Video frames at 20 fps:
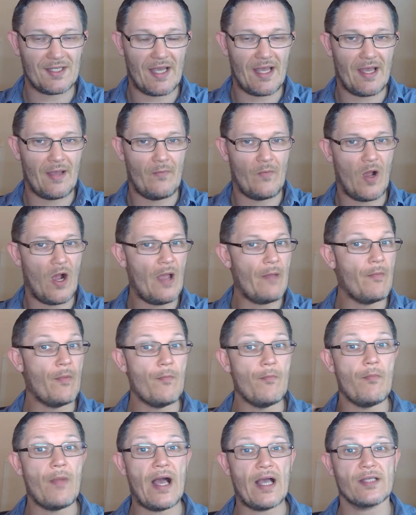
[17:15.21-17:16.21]
I'm a
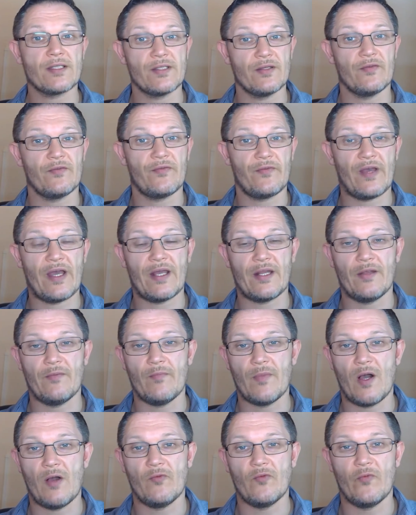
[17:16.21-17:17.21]
massive fan of
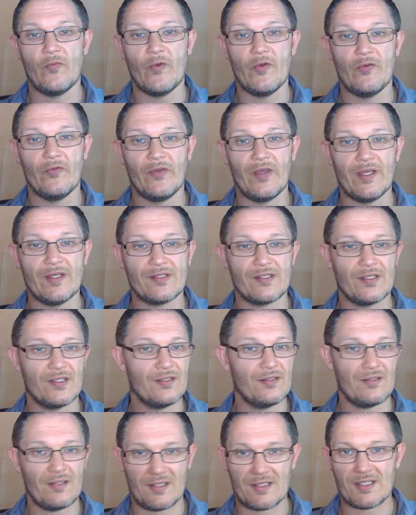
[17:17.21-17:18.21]
Marvel movies, and
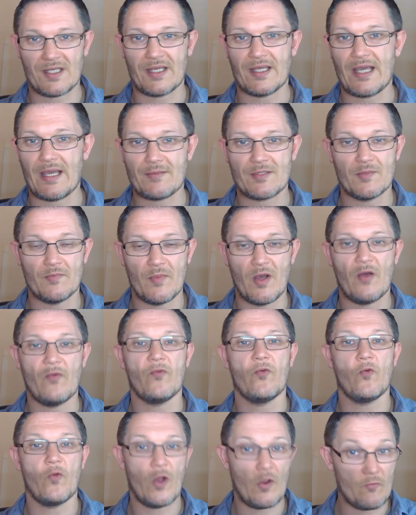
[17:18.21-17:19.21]
like I said, Captain
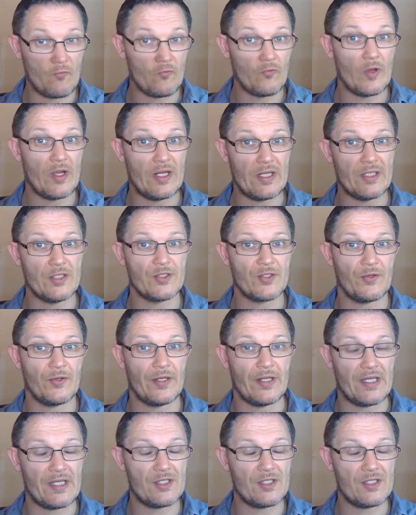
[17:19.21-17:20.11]
Marvel, I really enjoyed it.